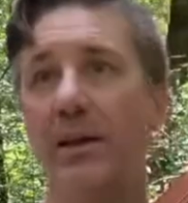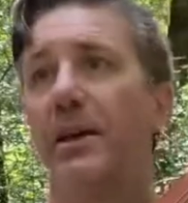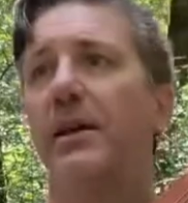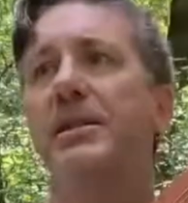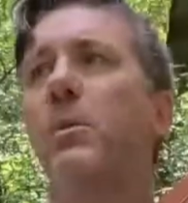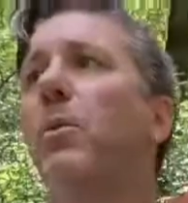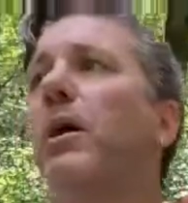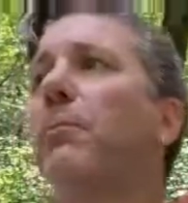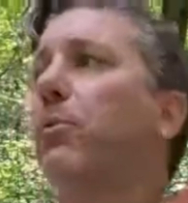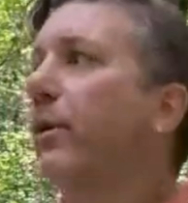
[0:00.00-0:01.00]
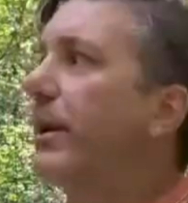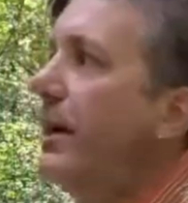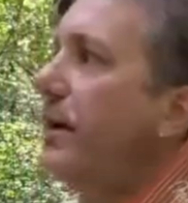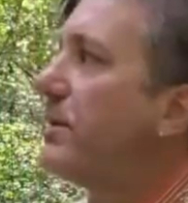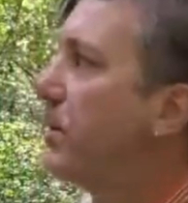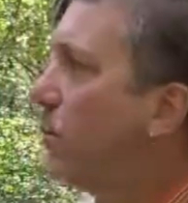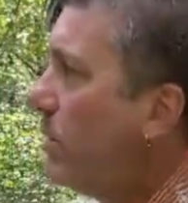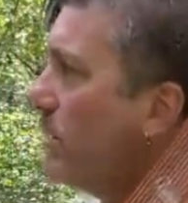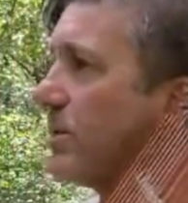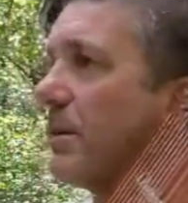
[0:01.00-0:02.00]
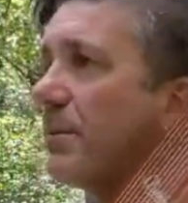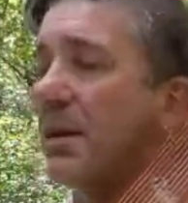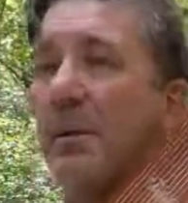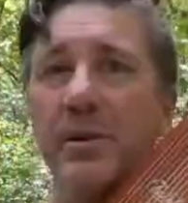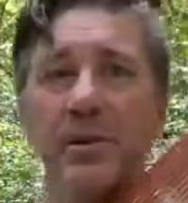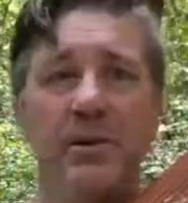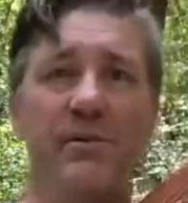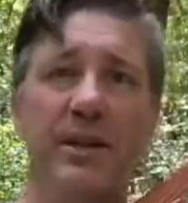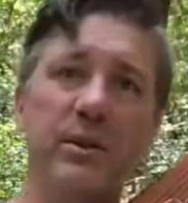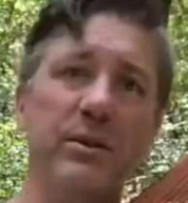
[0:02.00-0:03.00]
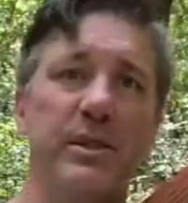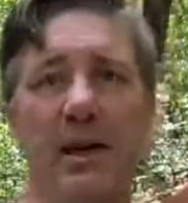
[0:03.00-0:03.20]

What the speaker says: somewhere pretty into the woods or something, and maybe do some video stuff,